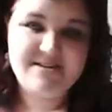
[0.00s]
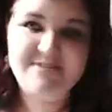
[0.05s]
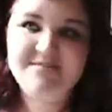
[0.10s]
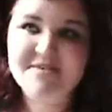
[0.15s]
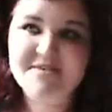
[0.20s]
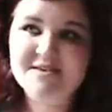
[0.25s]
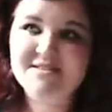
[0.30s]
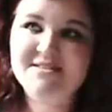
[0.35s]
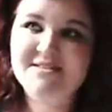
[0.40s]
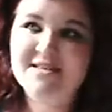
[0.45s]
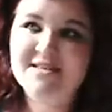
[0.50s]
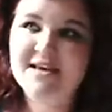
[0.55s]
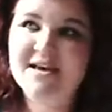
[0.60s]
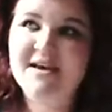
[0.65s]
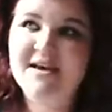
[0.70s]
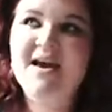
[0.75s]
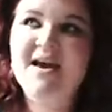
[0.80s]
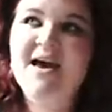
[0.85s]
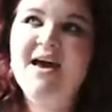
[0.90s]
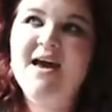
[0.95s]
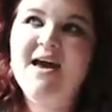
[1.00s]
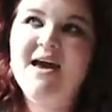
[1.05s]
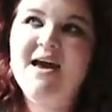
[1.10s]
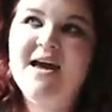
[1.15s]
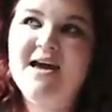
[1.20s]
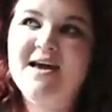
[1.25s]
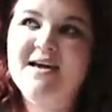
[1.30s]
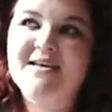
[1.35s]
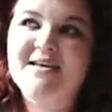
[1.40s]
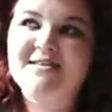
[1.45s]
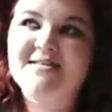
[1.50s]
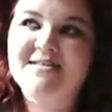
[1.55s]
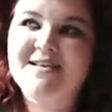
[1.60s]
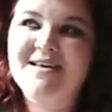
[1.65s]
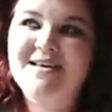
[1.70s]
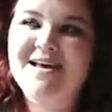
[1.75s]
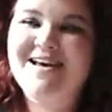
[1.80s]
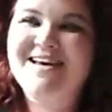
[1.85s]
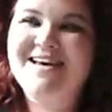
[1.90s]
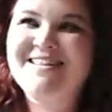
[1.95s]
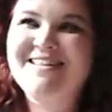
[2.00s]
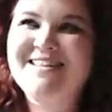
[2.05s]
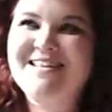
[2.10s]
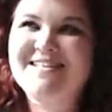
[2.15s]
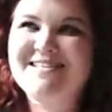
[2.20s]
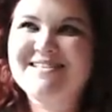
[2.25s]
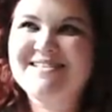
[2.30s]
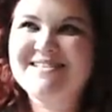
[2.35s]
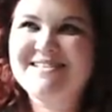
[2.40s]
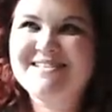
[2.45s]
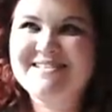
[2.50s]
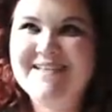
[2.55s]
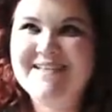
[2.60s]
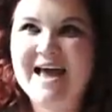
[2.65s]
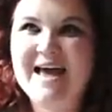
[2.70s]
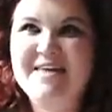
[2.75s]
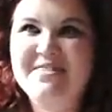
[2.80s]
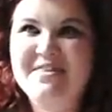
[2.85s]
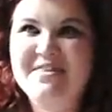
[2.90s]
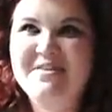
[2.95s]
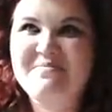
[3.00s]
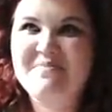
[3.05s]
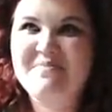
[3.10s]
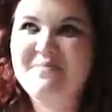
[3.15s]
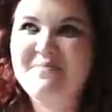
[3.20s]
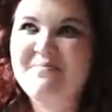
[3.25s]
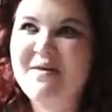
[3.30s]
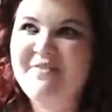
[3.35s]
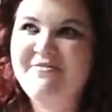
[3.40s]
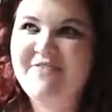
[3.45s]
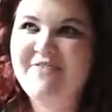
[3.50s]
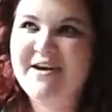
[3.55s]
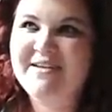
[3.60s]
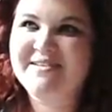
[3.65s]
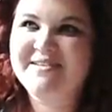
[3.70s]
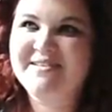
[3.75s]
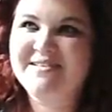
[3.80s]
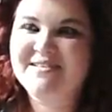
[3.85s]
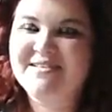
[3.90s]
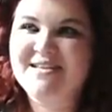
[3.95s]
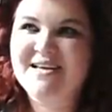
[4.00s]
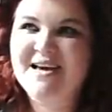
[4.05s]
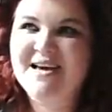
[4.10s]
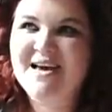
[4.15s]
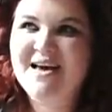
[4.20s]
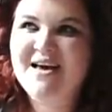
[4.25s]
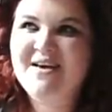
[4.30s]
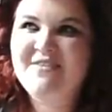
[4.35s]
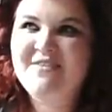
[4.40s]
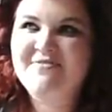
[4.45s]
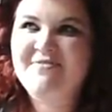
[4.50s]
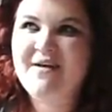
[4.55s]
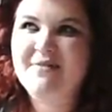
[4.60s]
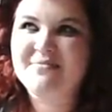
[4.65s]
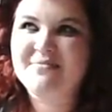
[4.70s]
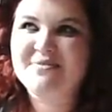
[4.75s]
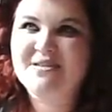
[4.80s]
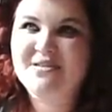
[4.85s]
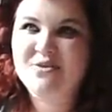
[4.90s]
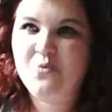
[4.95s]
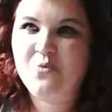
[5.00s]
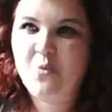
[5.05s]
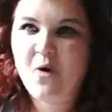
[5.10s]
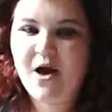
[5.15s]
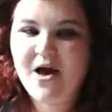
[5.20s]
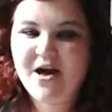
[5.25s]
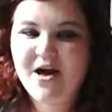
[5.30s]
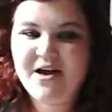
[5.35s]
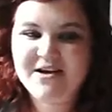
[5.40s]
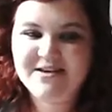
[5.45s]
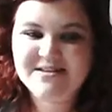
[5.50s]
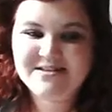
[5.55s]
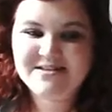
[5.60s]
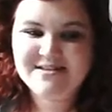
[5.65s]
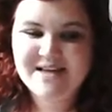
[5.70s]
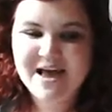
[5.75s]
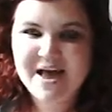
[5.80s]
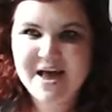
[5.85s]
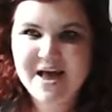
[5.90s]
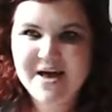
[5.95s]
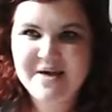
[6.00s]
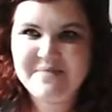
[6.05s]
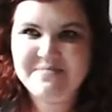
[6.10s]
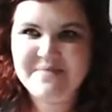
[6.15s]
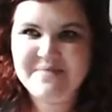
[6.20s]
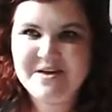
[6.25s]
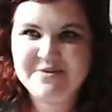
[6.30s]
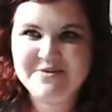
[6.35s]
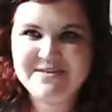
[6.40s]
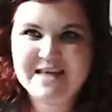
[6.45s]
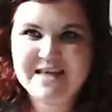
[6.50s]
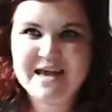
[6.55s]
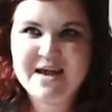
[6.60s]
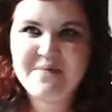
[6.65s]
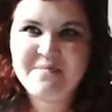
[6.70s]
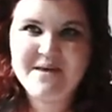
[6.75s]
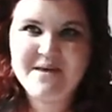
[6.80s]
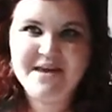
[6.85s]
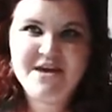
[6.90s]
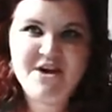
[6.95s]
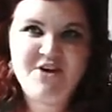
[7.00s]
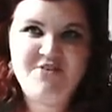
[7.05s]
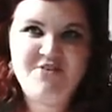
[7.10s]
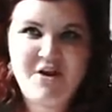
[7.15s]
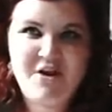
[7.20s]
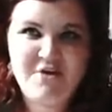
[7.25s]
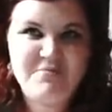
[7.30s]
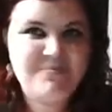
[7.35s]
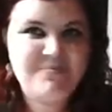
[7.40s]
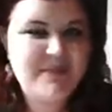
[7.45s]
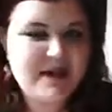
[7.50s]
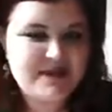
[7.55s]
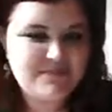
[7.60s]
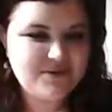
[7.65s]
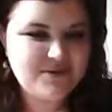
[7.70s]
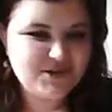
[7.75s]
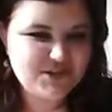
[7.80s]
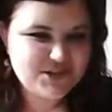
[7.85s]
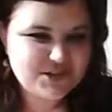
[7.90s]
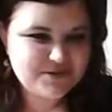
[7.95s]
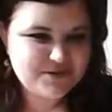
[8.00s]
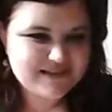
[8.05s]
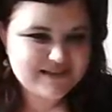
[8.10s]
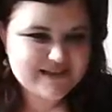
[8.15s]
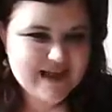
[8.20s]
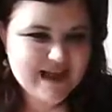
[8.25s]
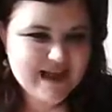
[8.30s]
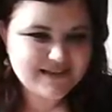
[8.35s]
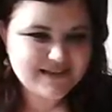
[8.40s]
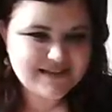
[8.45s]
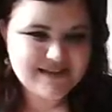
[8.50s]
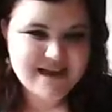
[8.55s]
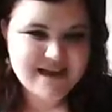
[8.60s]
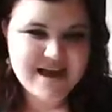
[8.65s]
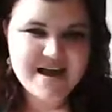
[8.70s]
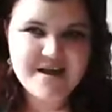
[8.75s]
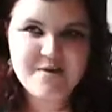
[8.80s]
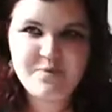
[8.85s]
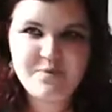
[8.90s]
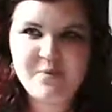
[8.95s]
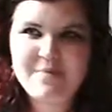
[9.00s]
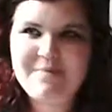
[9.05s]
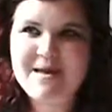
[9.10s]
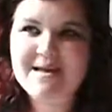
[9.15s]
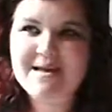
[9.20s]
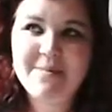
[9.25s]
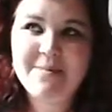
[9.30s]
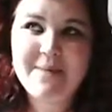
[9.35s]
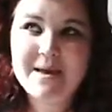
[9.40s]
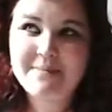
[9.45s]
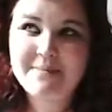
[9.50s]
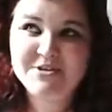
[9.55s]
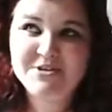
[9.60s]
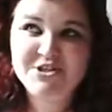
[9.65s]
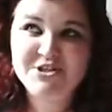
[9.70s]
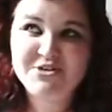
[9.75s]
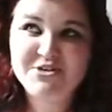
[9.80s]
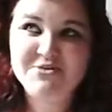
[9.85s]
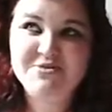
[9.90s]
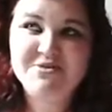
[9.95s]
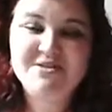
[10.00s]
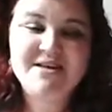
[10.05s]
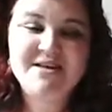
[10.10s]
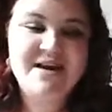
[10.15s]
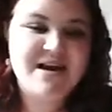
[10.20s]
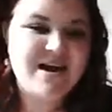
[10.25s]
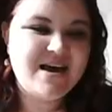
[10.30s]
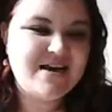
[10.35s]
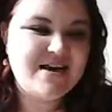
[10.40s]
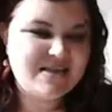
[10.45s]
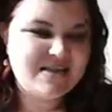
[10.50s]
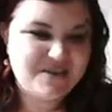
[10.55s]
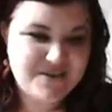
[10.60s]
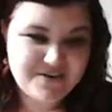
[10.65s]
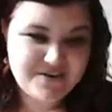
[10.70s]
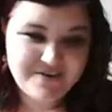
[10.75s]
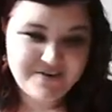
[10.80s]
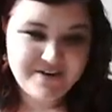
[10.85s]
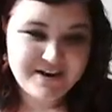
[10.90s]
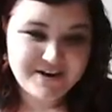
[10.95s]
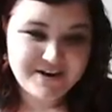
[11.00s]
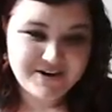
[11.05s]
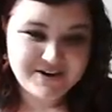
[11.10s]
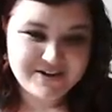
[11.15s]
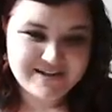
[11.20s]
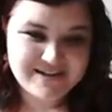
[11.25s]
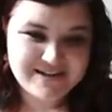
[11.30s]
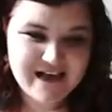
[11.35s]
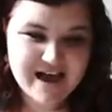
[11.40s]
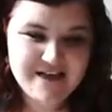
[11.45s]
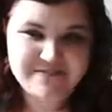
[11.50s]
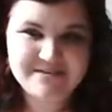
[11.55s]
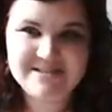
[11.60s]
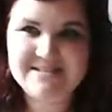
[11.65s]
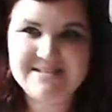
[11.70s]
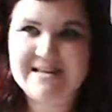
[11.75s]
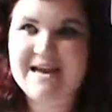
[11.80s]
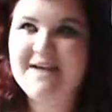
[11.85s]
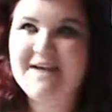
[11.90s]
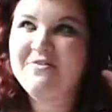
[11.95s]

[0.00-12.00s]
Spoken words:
The first thing is this set that me and my friend found in the works. It was like a make your own paper shoe set. We made our paper shoes. They're not very good, I have to say.